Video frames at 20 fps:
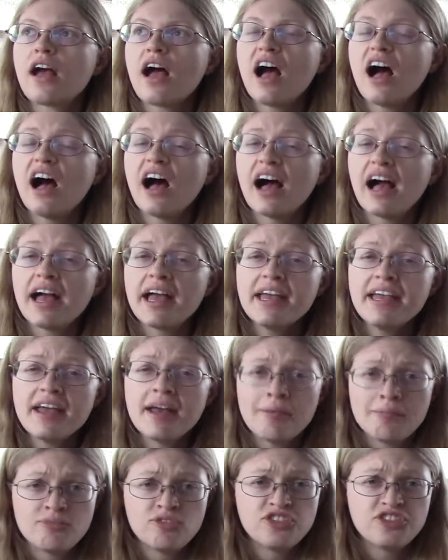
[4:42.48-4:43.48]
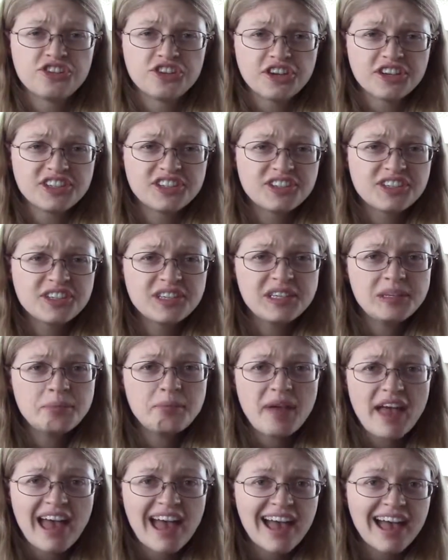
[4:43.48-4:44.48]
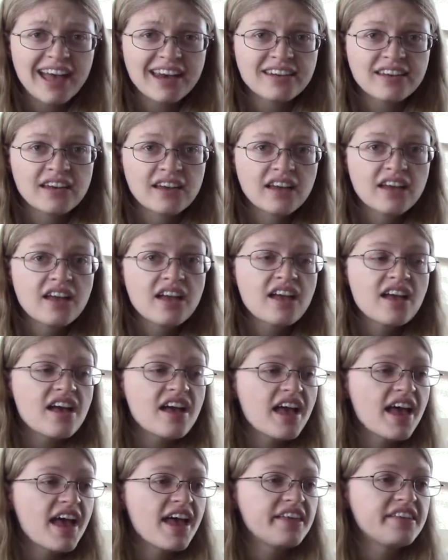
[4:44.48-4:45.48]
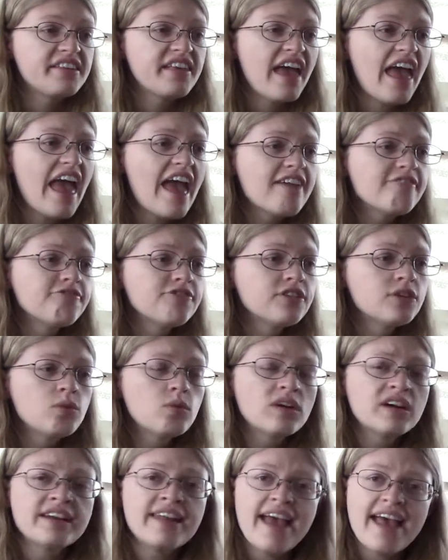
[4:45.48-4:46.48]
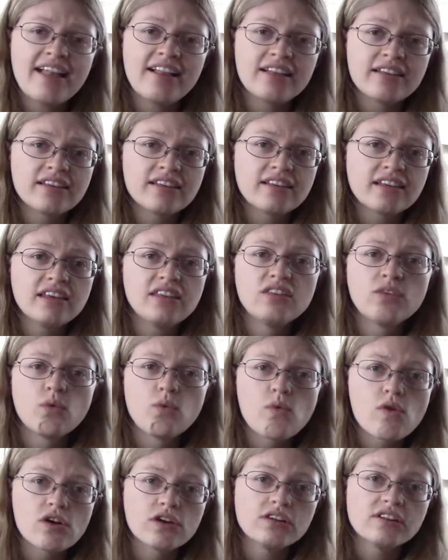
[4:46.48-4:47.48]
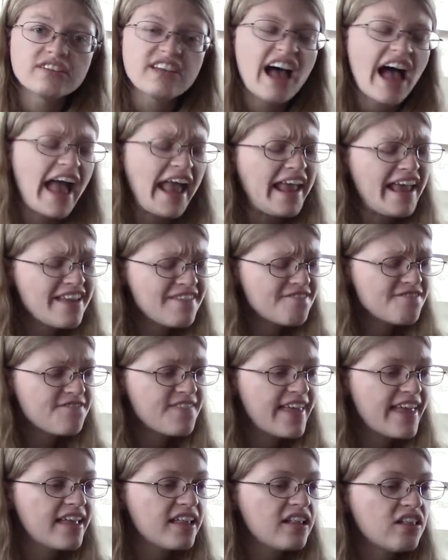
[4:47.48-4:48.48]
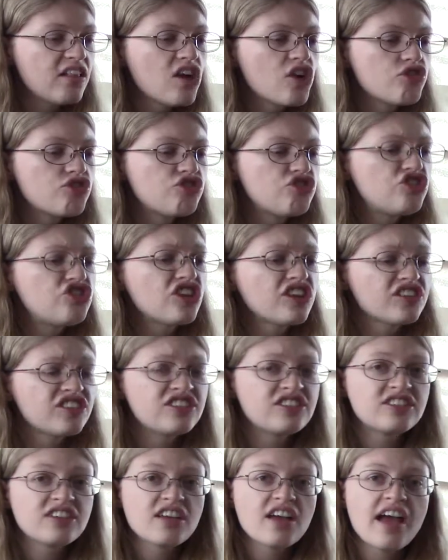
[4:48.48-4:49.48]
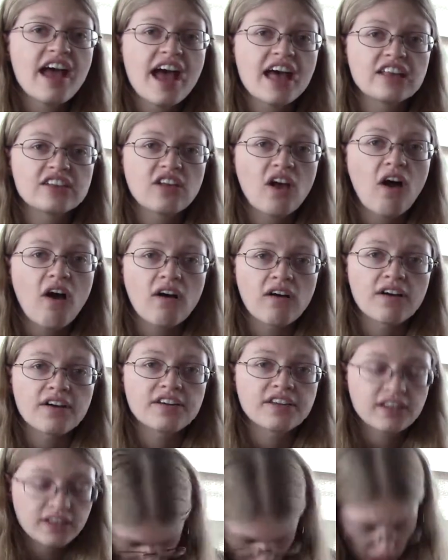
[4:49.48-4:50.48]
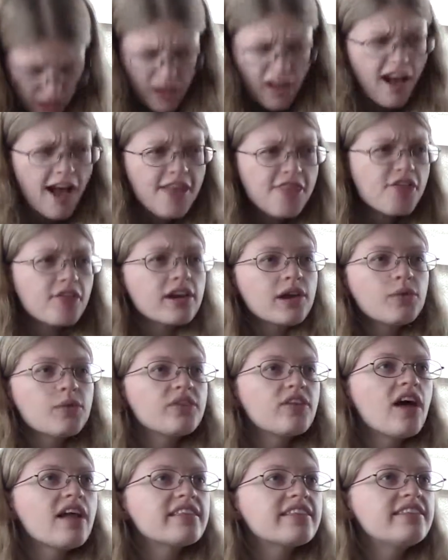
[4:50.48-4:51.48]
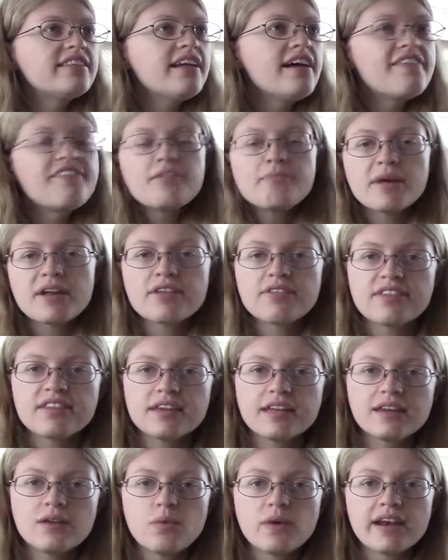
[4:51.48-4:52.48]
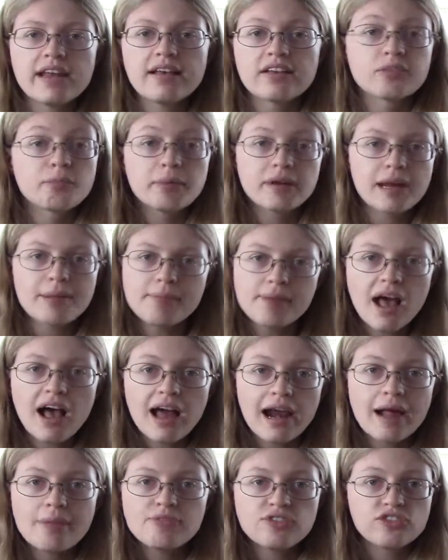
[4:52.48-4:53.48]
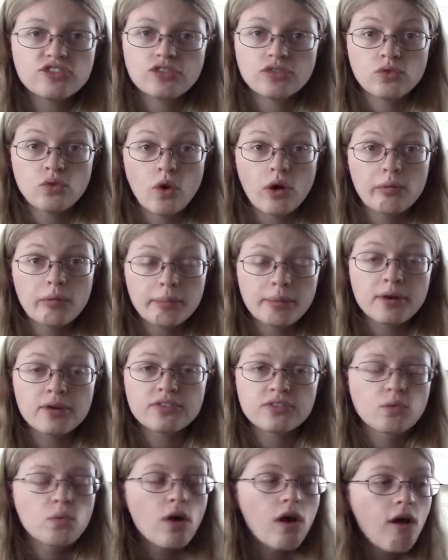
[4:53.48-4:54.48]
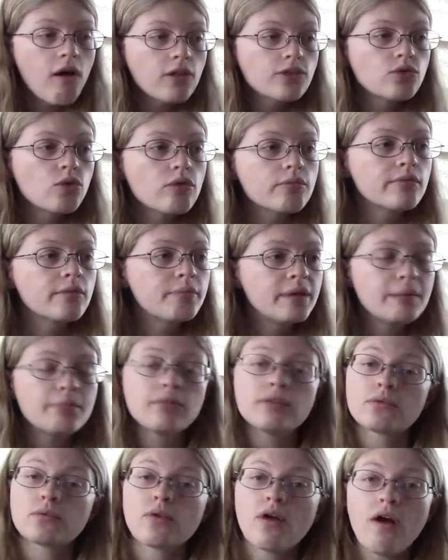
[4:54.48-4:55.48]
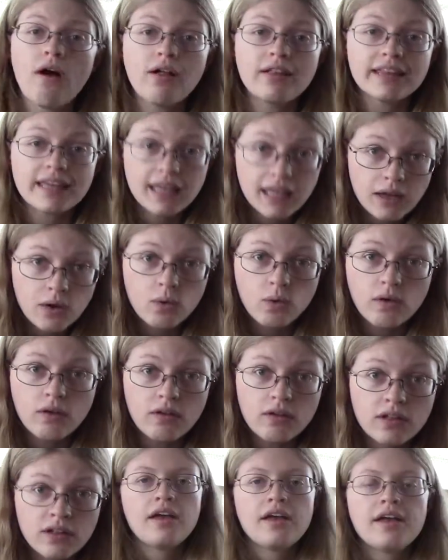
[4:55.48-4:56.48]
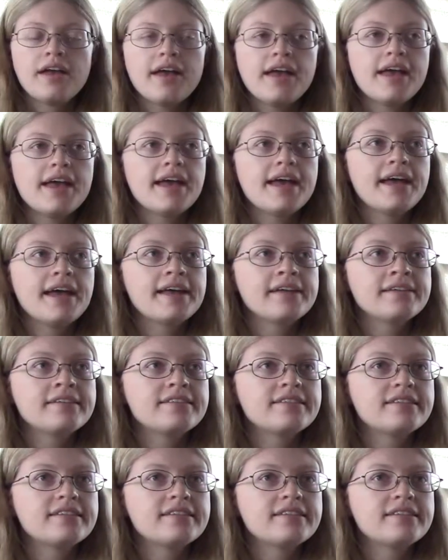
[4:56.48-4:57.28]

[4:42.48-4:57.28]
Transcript: I am just as bad as everyone else in the world. I can fail just as hard. I thought I was hot stuff and better than anyone else, but I'm not. I'm just a normal person. We're all normal people and we're all equal. And